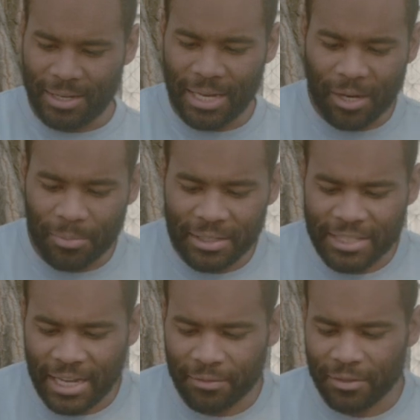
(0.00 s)
Now I'm going to
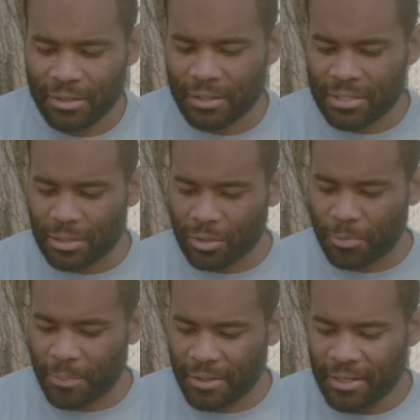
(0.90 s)
dive into this a
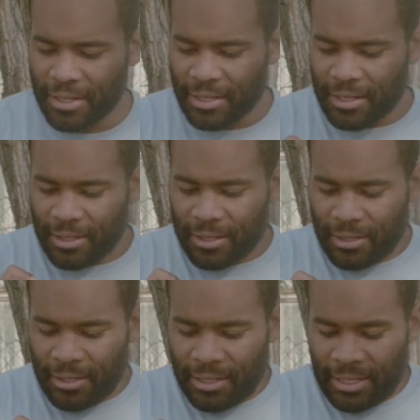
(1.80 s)
little bit.
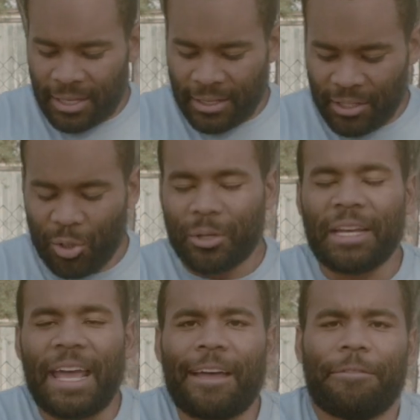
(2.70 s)
You
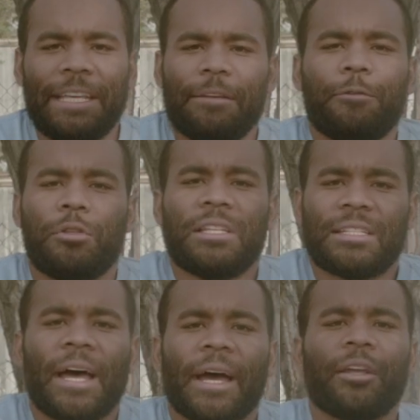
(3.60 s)
can have evil
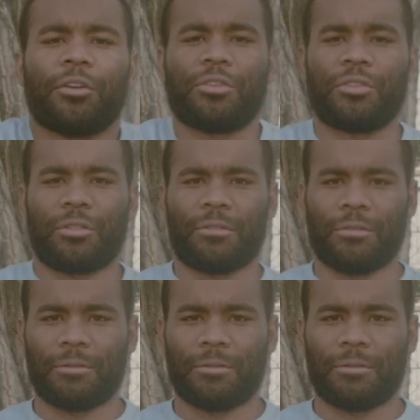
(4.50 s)
desires.